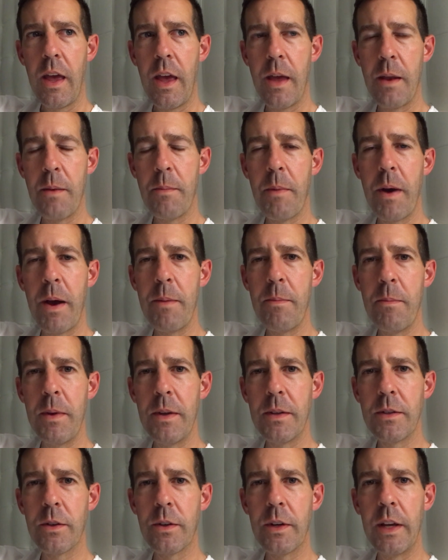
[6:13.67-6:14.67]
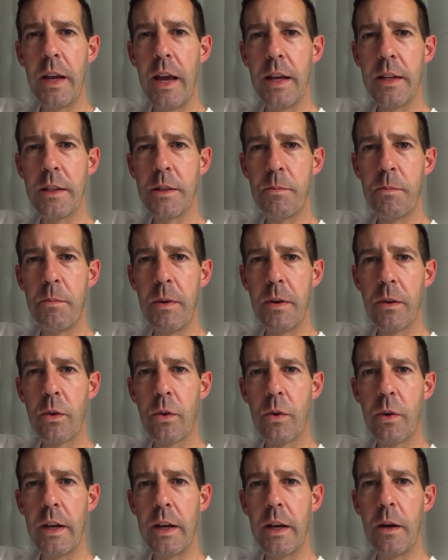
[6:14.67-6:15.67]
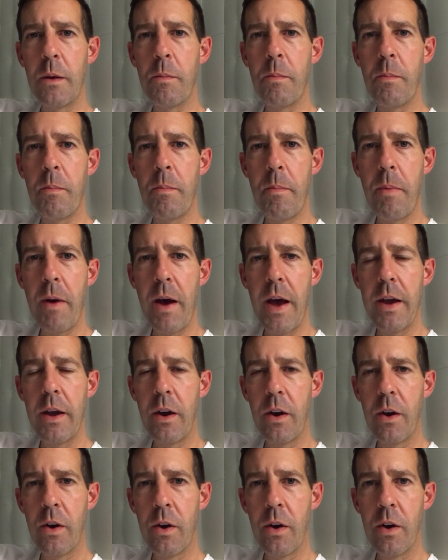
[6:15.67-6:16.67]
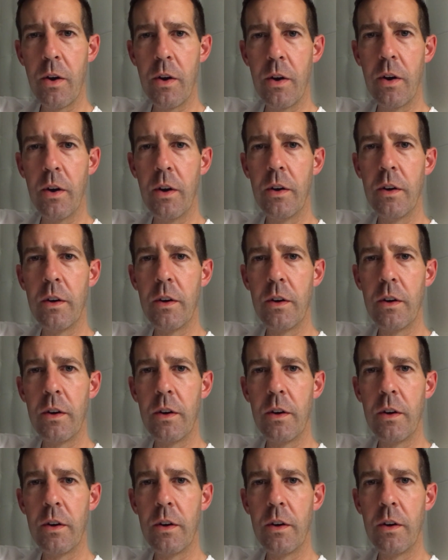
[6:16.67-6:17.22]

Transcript: And my misery has been created by her.